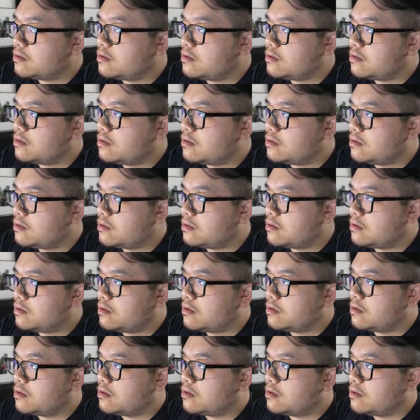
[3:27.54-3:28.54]

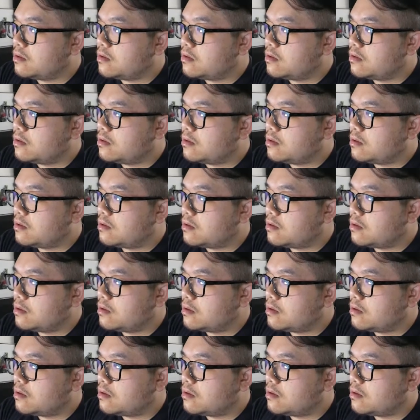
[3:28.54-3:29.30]
No one is speaking in this clip.